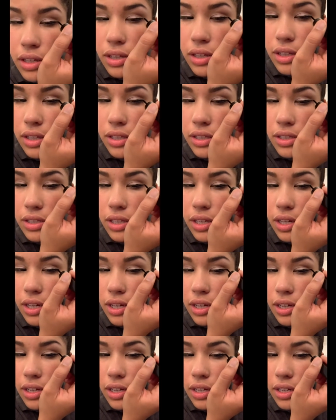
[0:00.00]
This
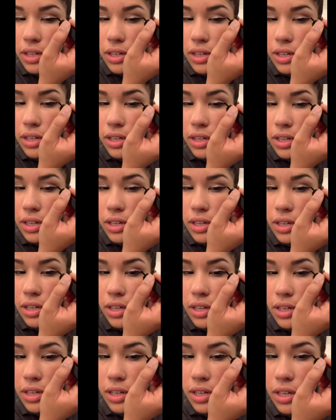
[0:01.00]
side.
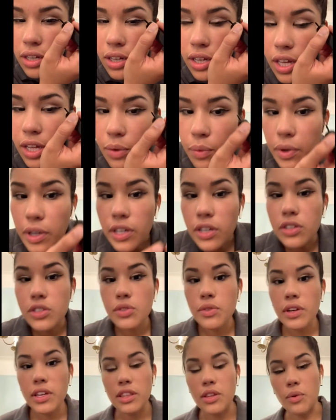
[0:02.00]
And when you're
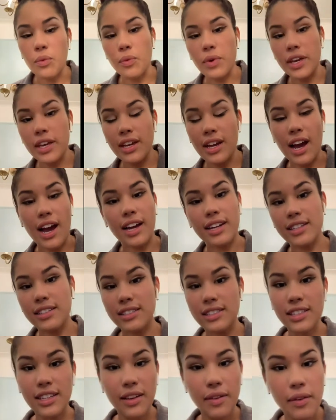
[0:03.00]
doing the wing,
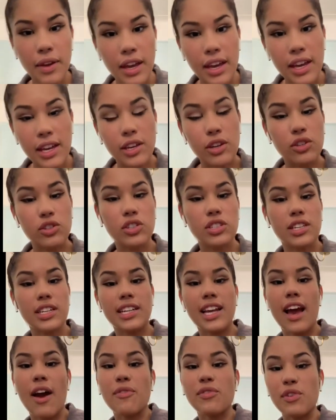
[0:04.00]
honestly, you're just gonna
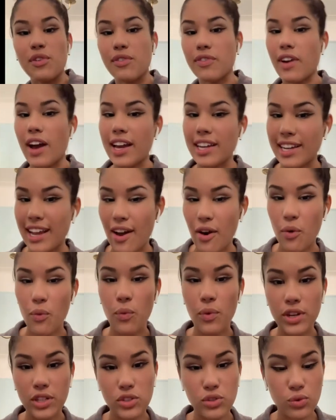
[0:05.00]
have to find out
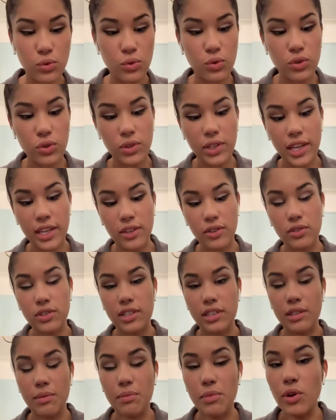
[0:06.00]
what tool you like using
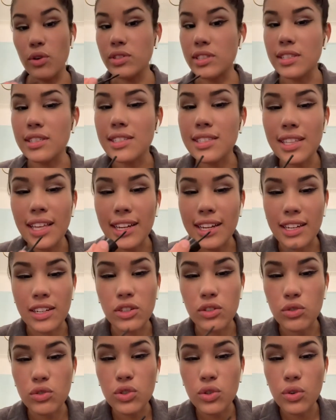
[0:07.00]
the most. This is like a
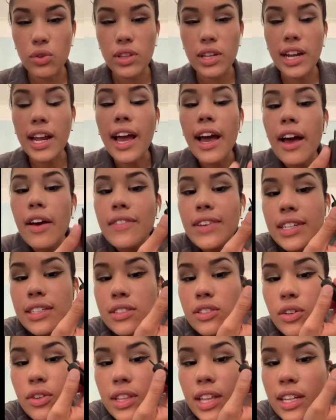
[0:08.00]
new tool that I have, and
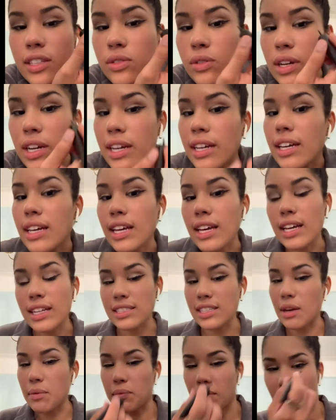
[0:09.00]
so that's why
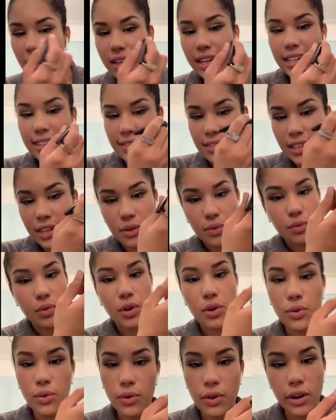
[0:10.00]
coming out kind of like
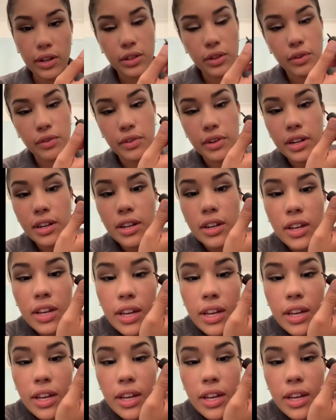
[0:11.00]
whoa all over.